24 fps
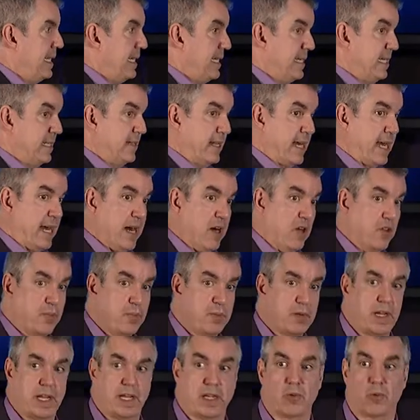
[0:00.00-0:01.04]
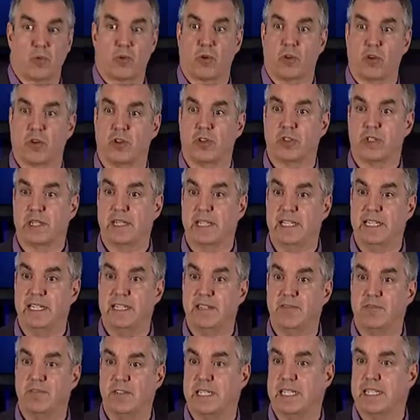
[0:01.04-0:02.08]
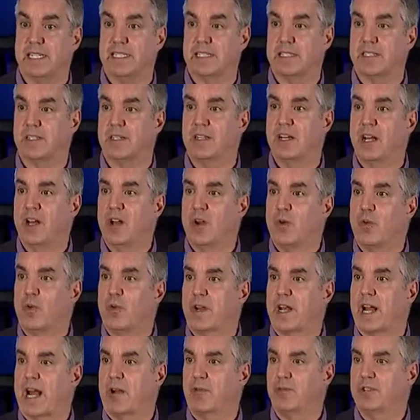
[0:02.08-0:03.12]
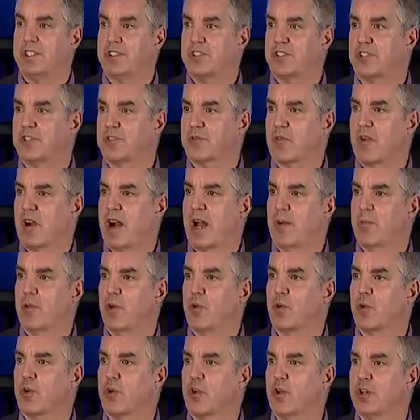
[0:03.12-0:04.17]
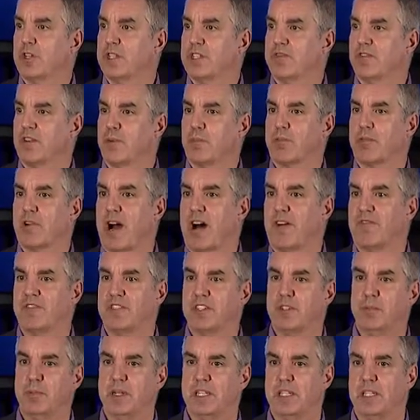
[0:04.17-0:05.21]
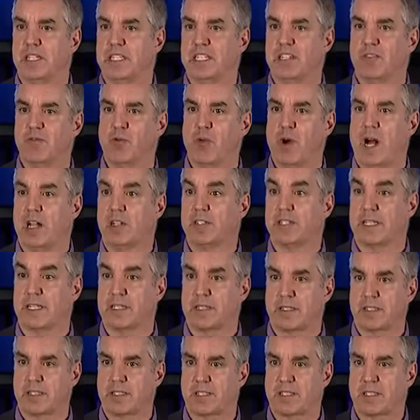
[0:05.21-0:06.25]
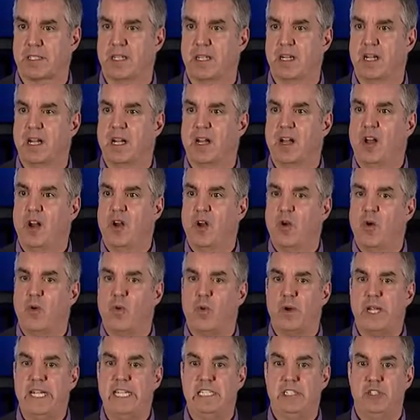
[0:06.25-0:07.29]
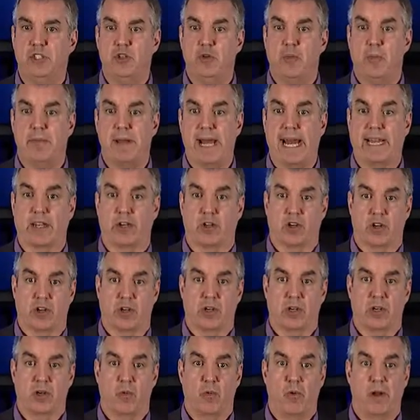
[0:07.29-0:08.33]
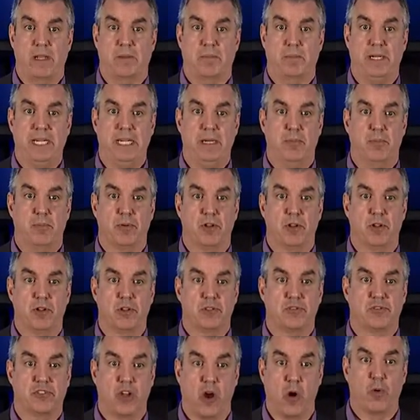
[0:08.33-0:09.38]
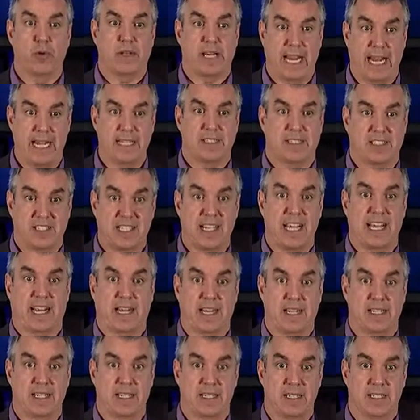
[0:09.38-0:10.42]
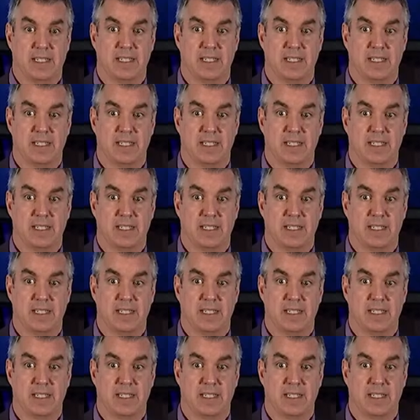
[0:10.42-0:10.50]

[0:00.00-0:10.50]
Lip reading: in the health plan world, live in what I would describe a world of a profitability of wellness. We do better when people don't get sick.